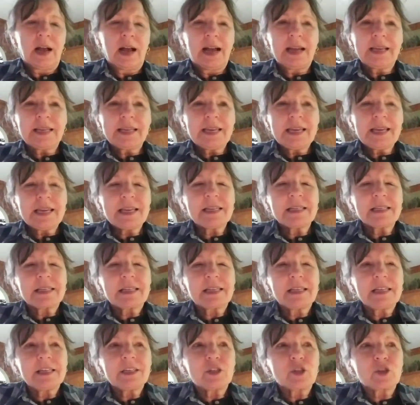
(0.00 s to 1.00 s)
I can't
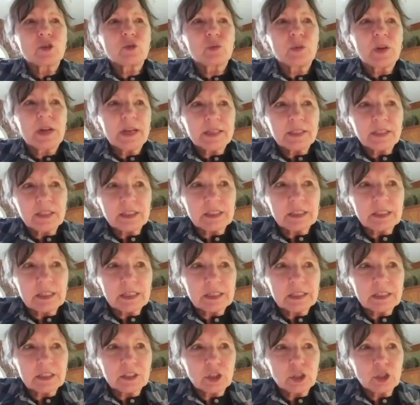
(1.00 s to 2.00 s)
get
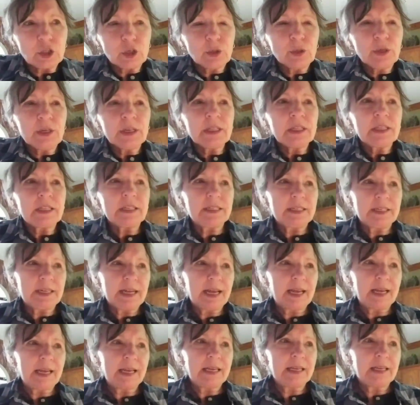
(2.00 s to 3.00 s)
dressed during the
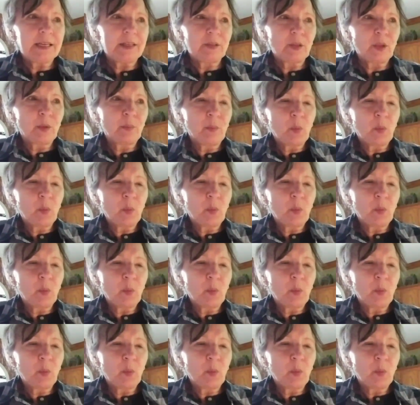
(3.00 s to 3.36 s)
day in the